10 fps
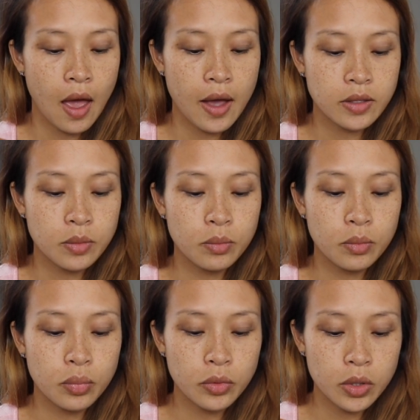As
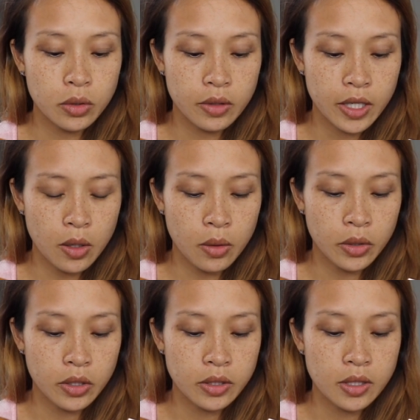brewery
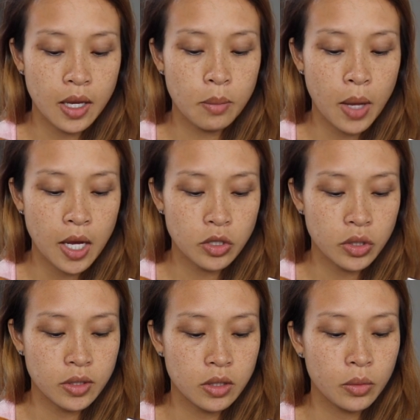owners and
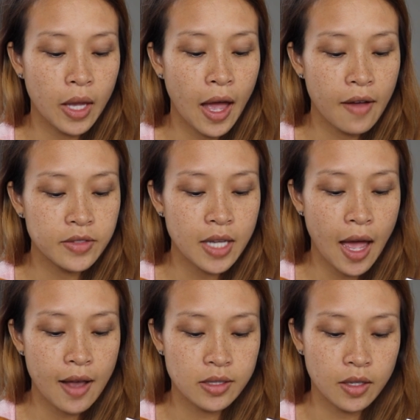patrons, we have to
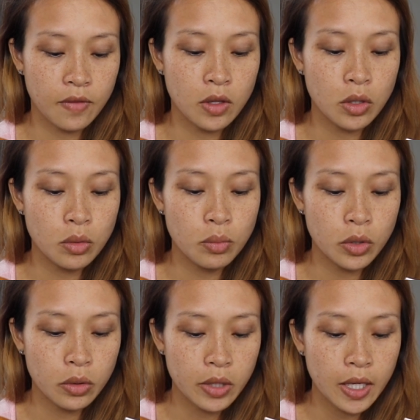ask if the new
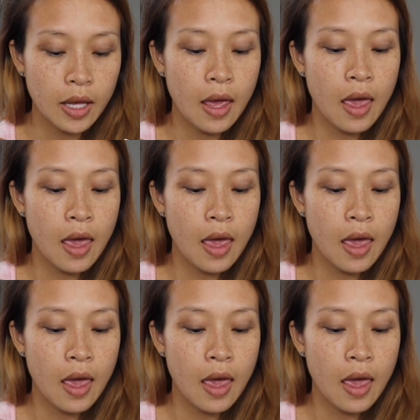brewery